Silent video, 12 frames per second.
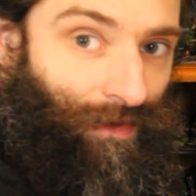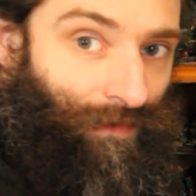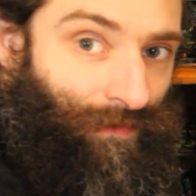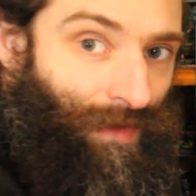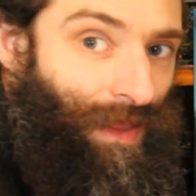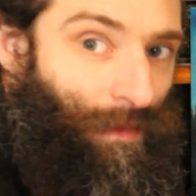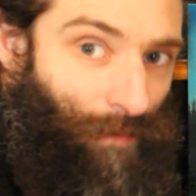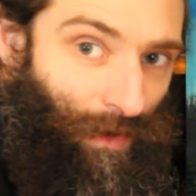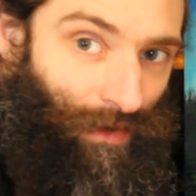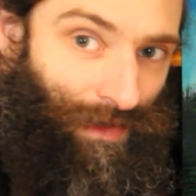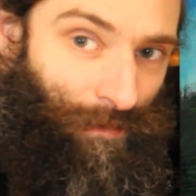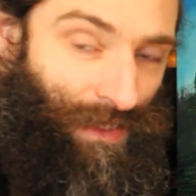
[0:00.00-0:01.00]
knife
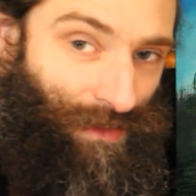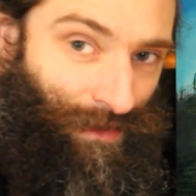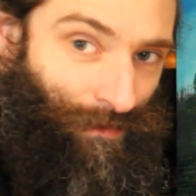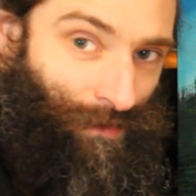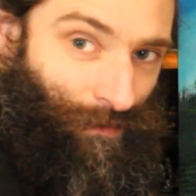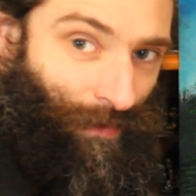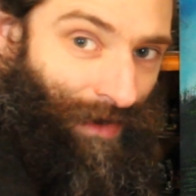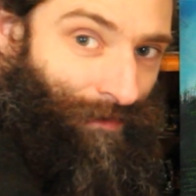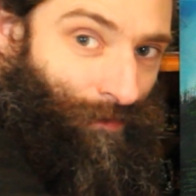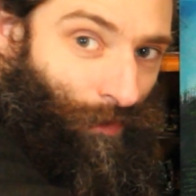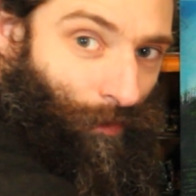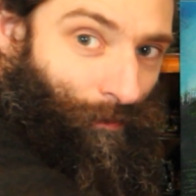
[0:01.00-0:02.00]
partly because I was aware of
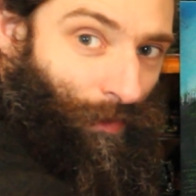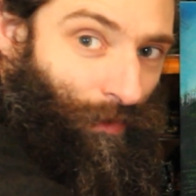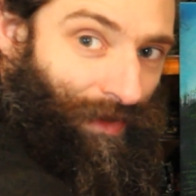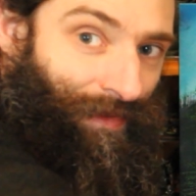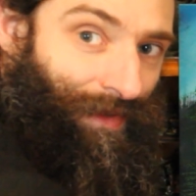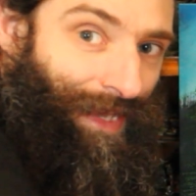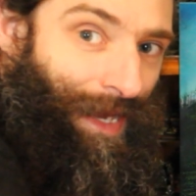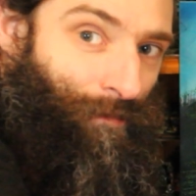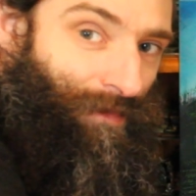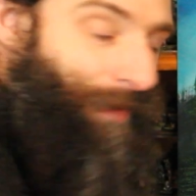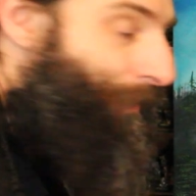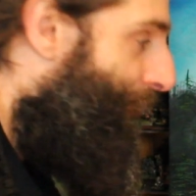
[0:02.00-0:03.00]
not blocking the
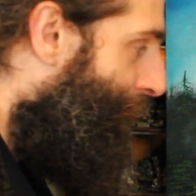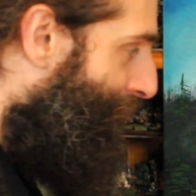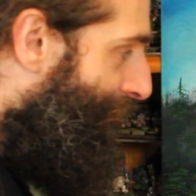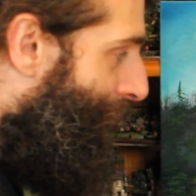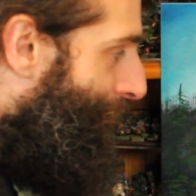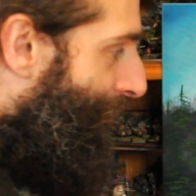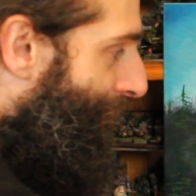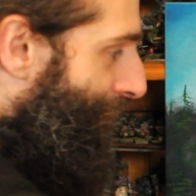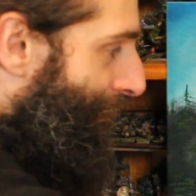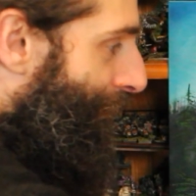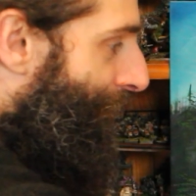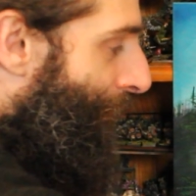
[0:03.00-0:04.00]
camera, but also because
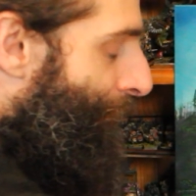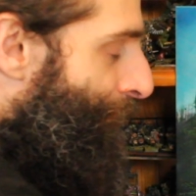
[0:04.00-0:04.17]
of